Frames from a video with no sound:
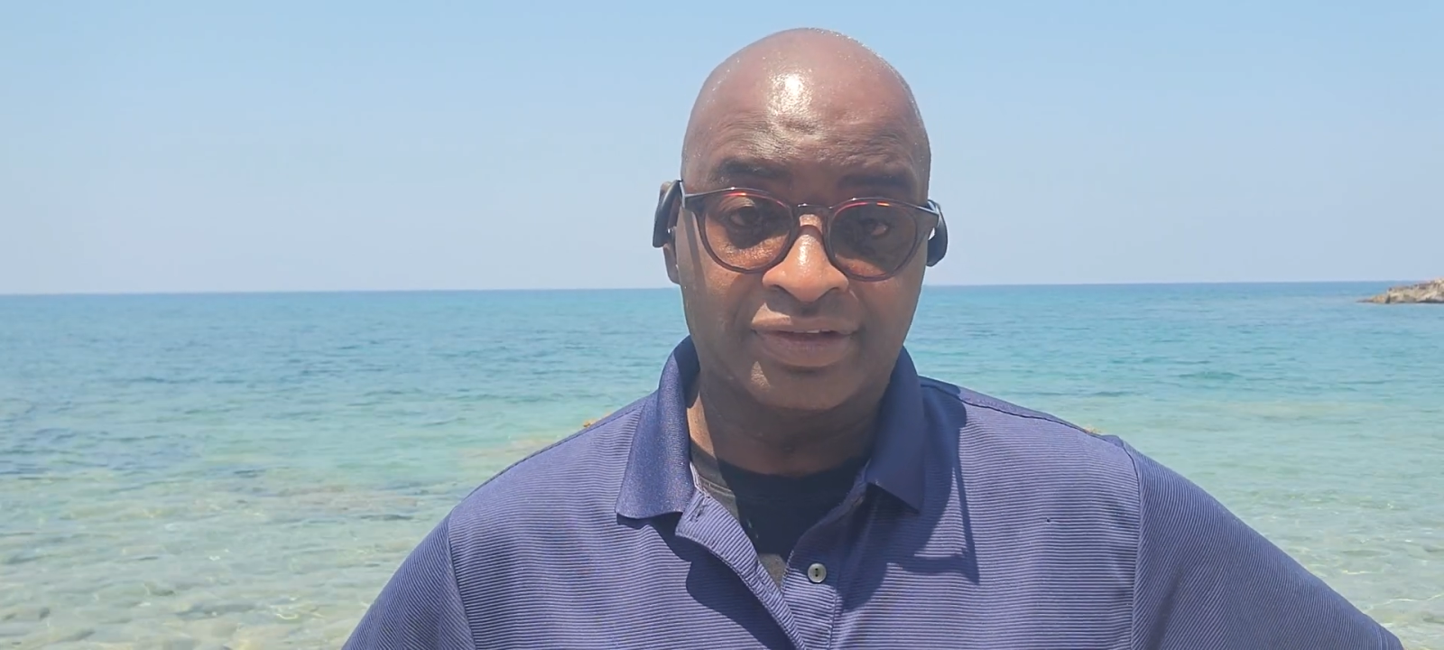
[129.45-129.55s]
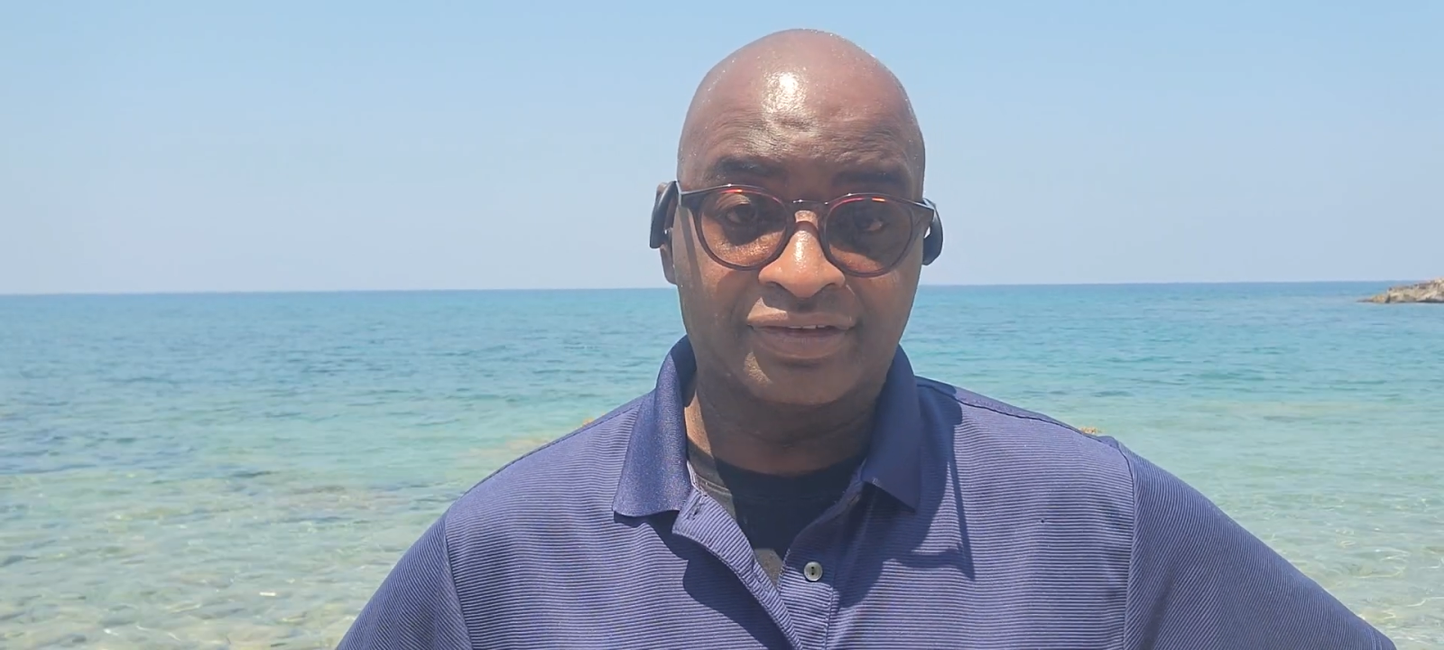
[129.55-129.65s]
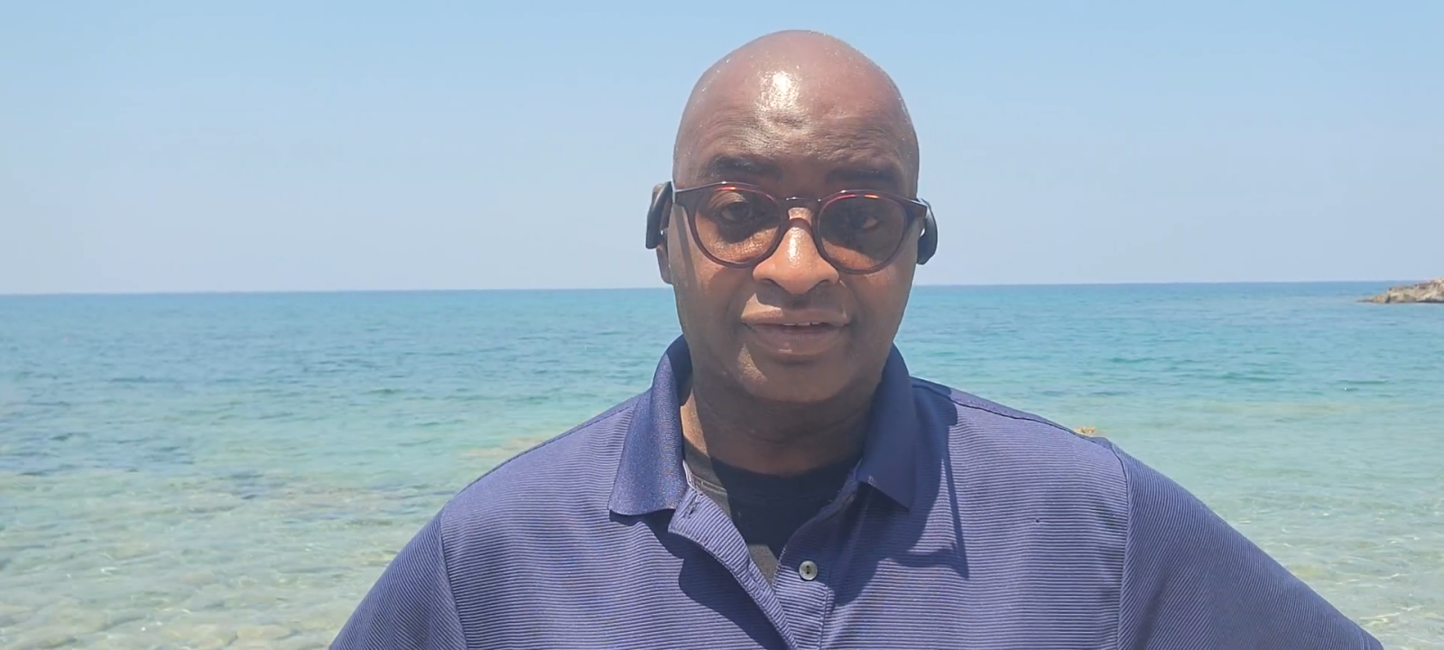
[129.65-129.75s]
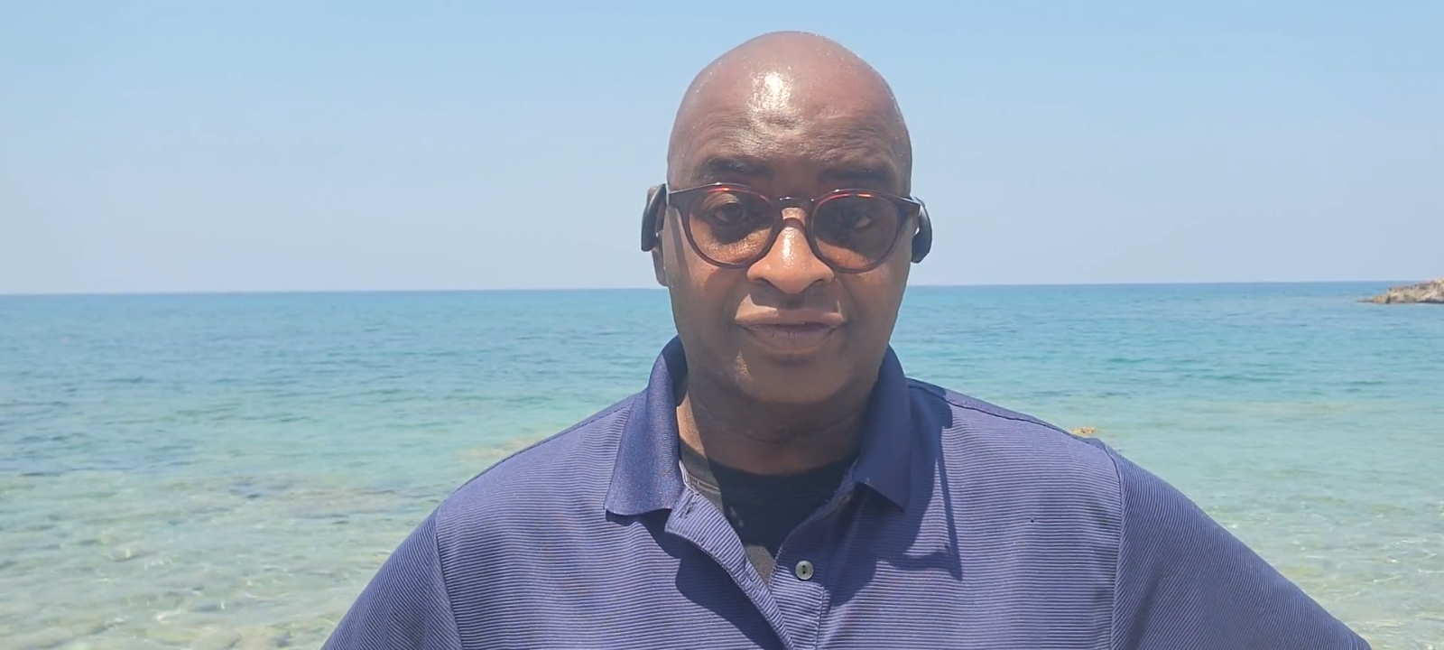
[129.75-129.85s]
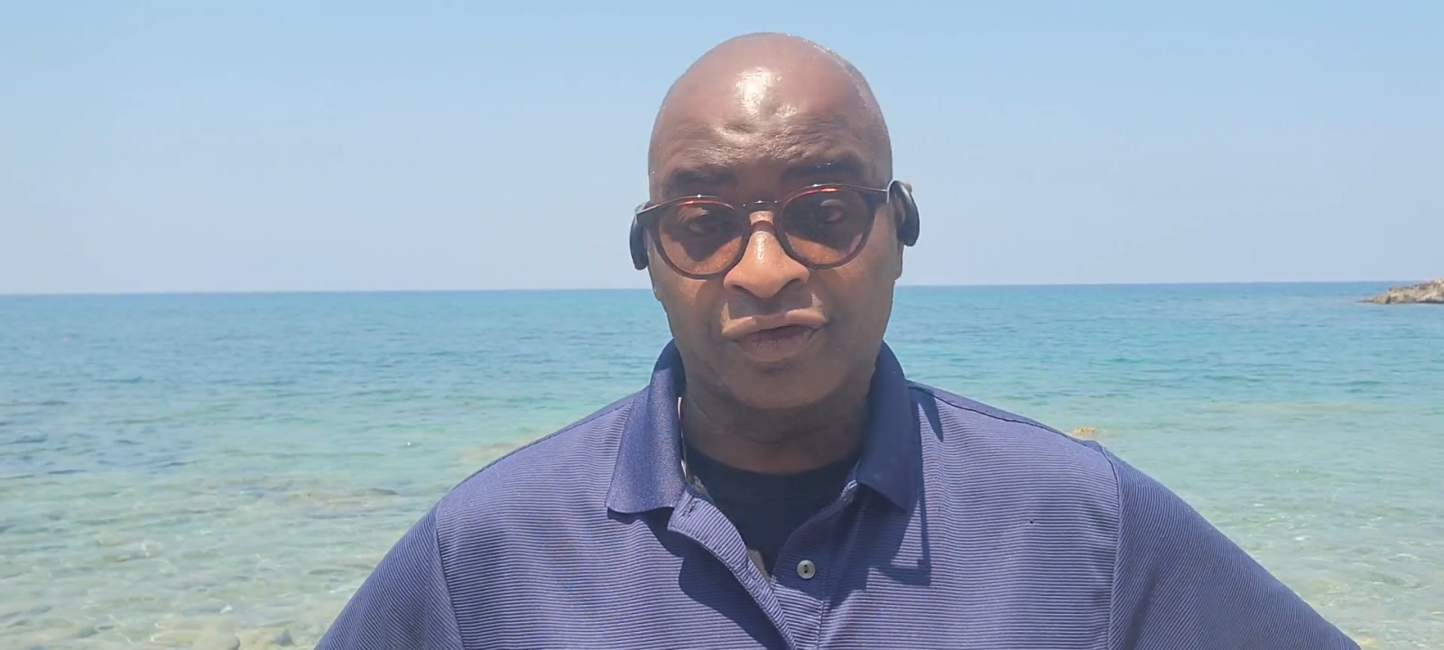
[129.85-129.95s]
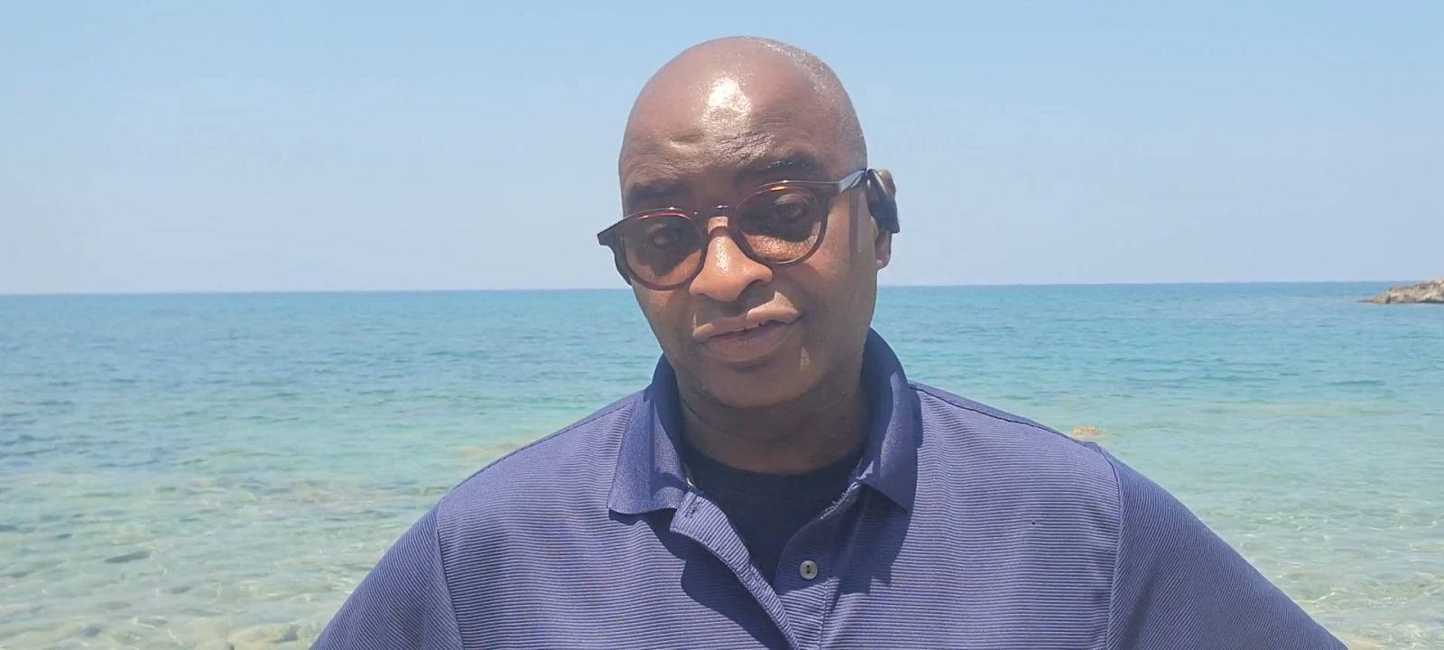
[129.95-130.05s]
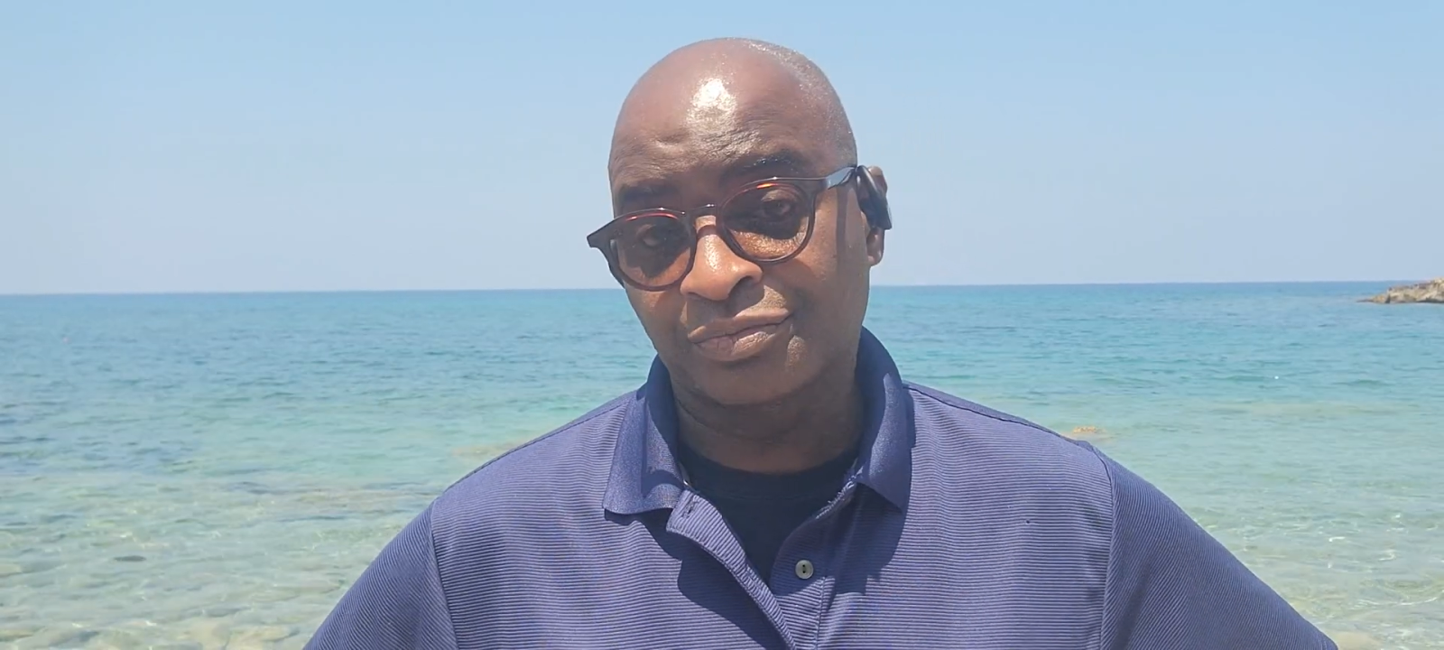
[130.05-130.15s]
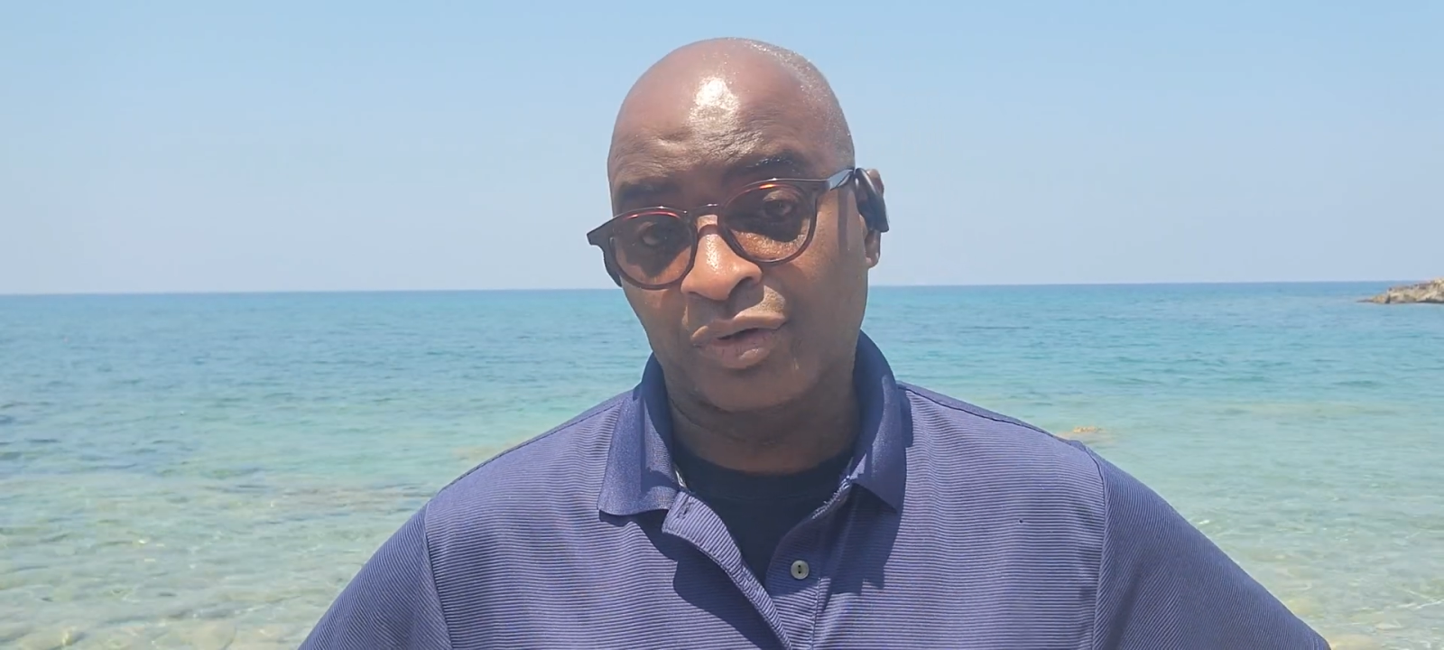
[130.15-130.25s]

its first